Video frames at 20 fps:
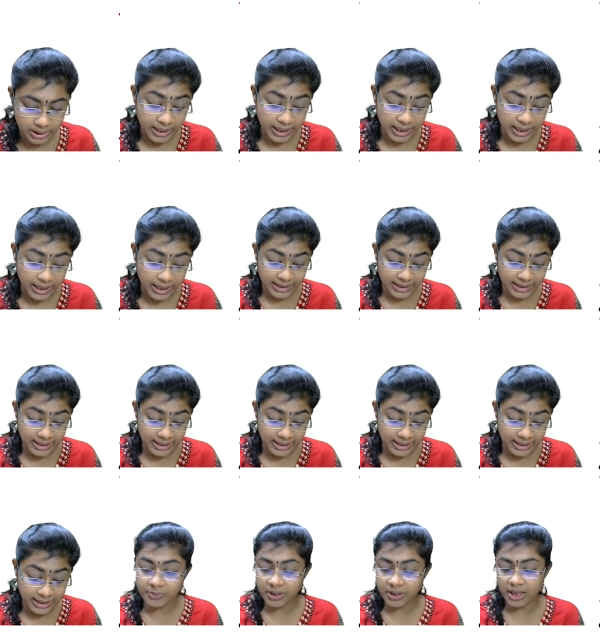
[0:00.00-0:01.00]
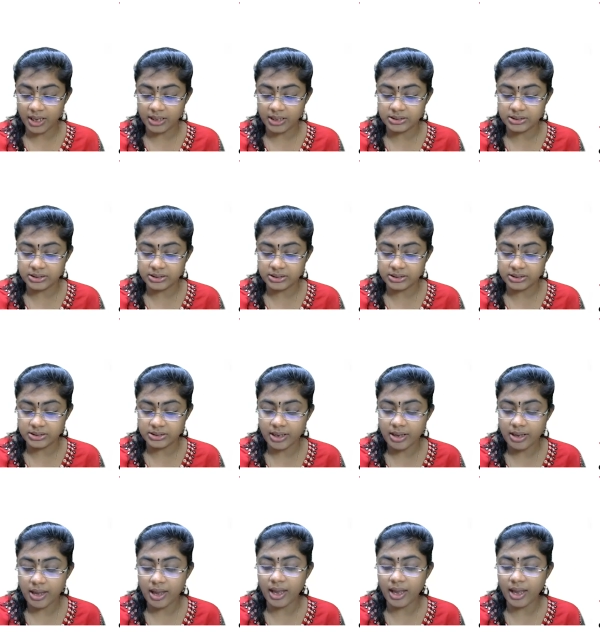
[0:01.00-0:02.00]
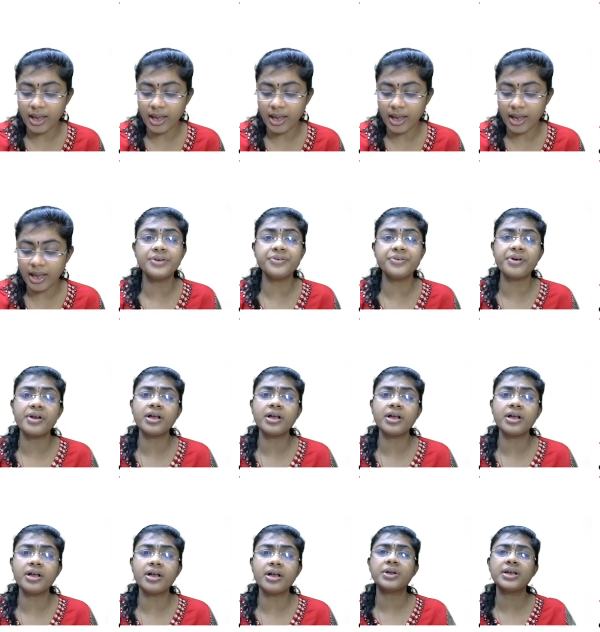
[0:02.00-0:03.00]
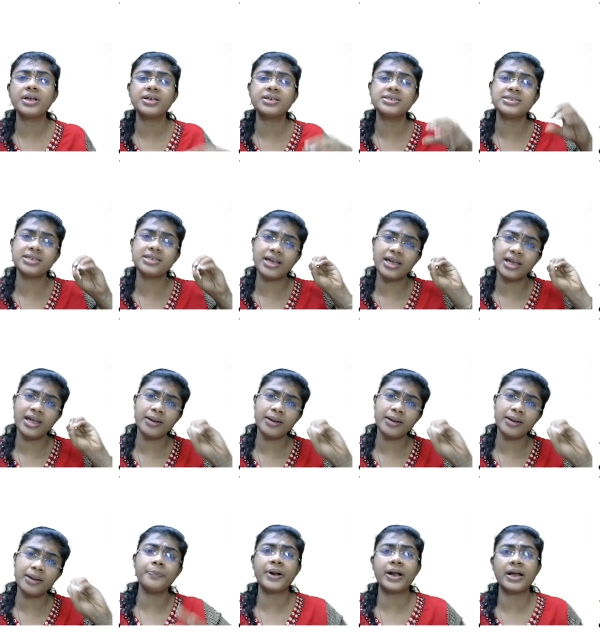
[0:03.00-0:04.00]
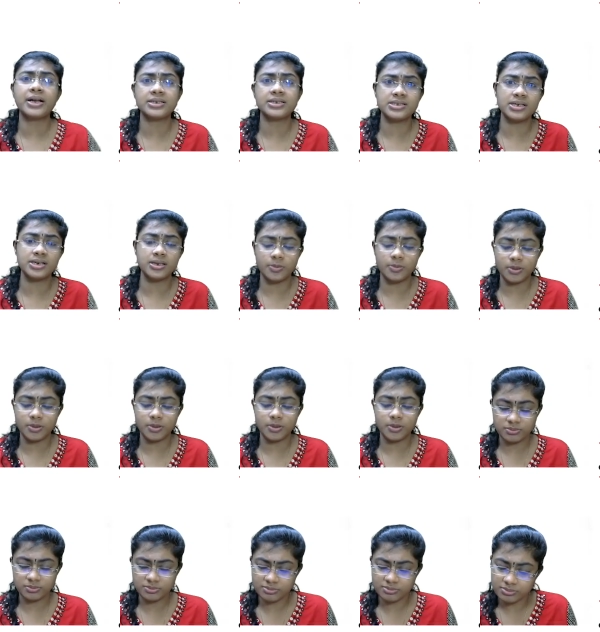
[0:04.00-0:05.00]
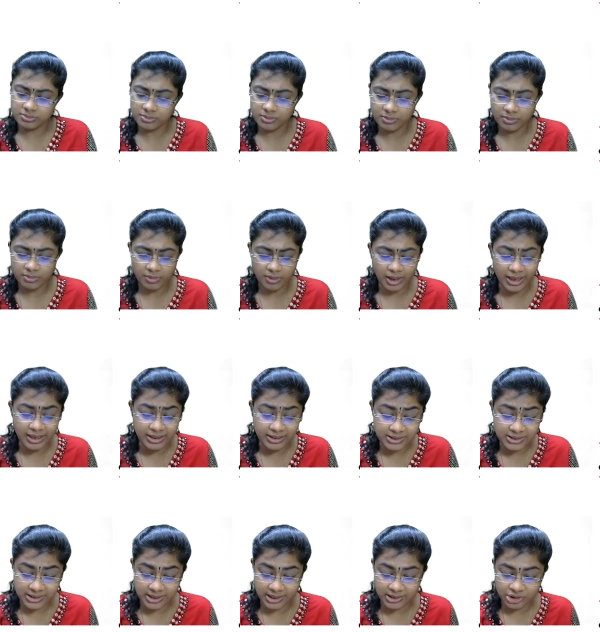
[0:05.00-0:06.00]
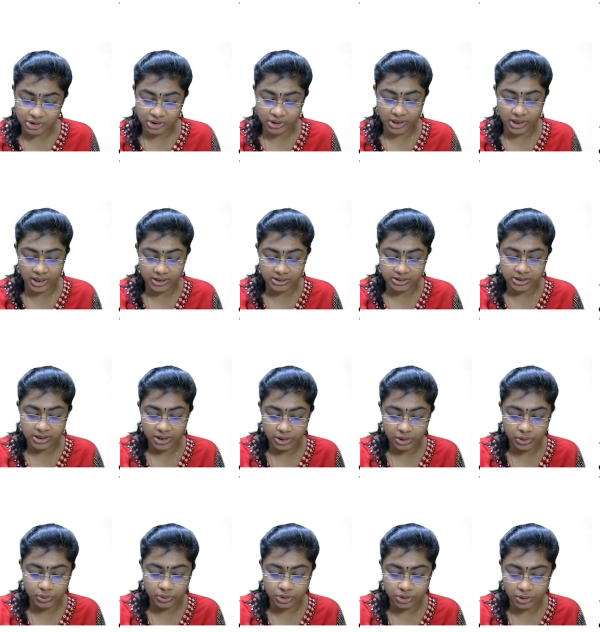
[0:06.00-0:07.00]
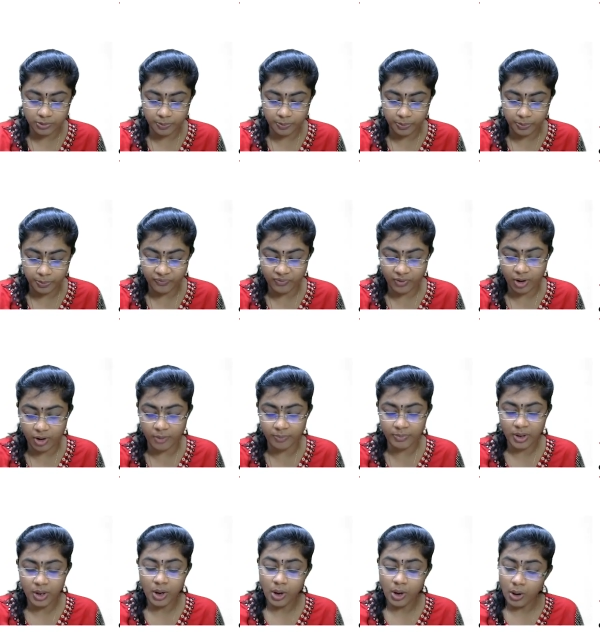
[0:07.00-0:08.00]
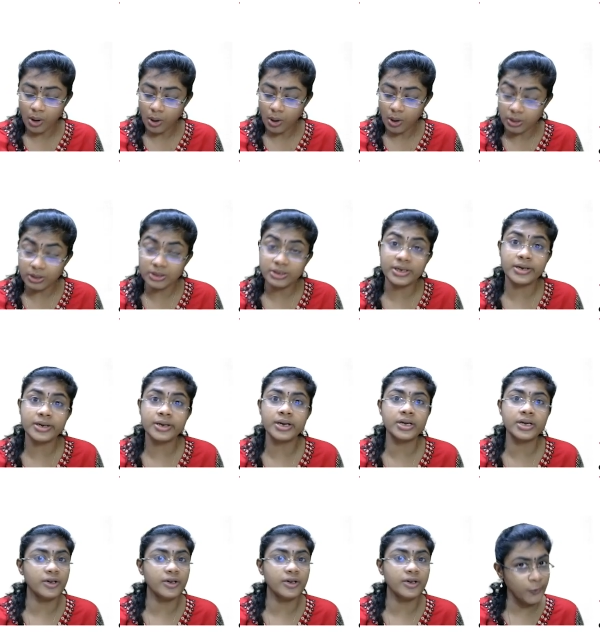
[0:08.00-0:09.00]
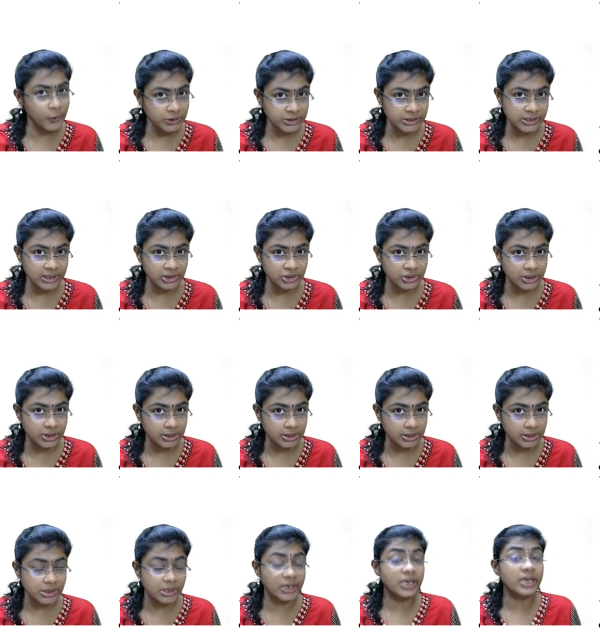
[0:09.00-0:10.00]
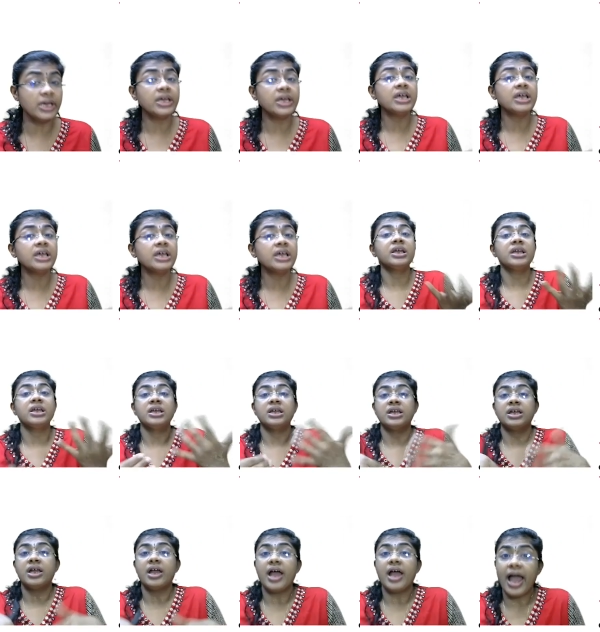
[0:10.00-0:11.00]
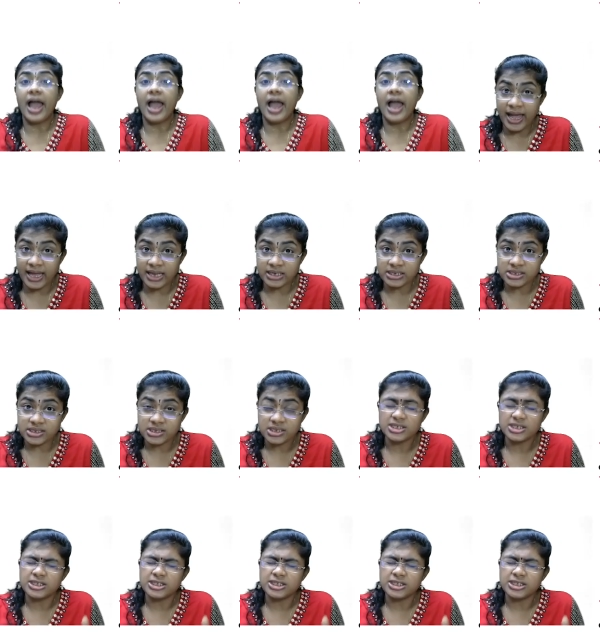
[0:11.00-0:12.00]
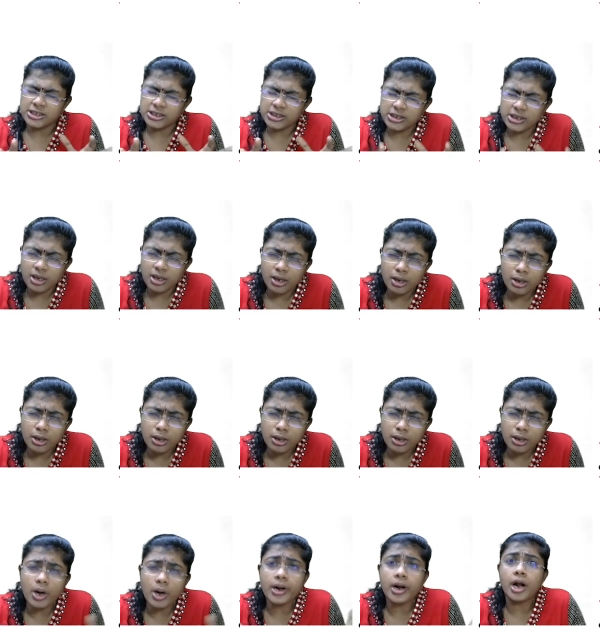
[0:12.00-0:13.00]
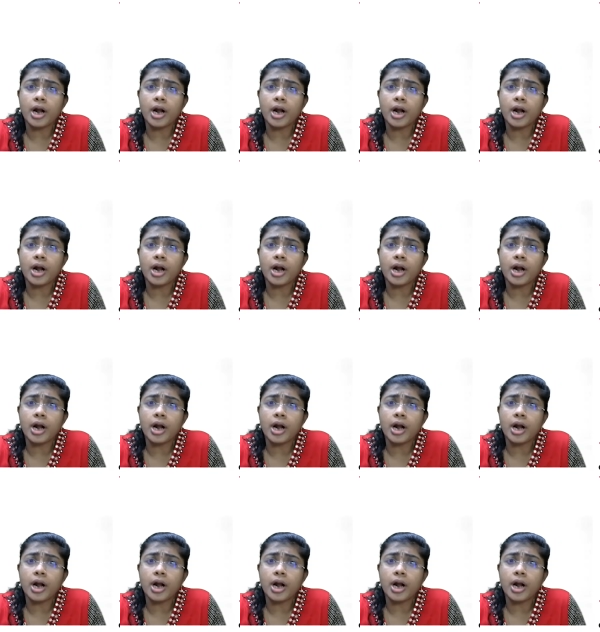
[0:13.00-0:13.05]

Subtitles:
In some case, inventory counting is impracticable. In such case, you should perform alternative procedures, and still you are